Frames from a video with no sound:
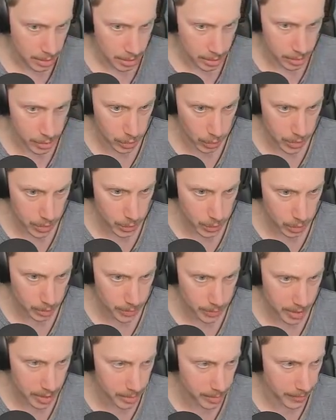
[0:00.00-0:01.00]
Doors all
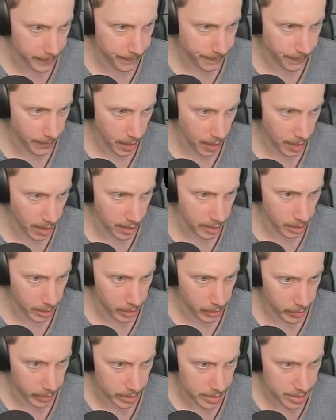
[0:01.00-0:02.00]
appear to be fine. I
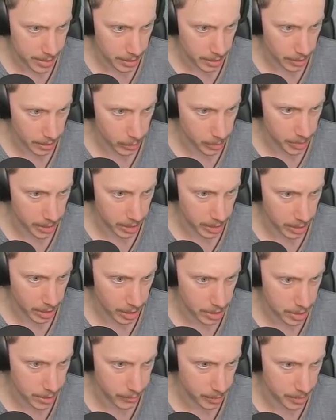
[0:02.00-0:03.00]
don't really see any repeating
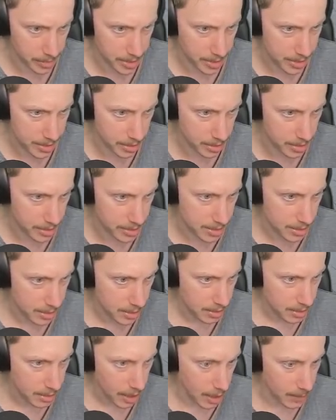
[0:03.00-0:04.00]
kanji from a distance.
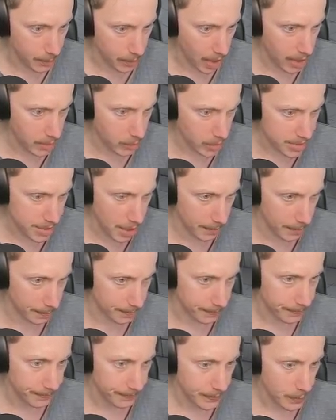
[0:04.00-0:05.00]
Hey, Brian, what's up?
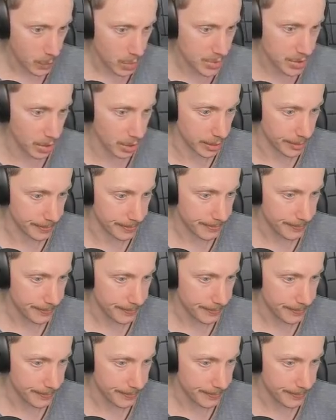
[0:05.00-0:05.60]
What's good?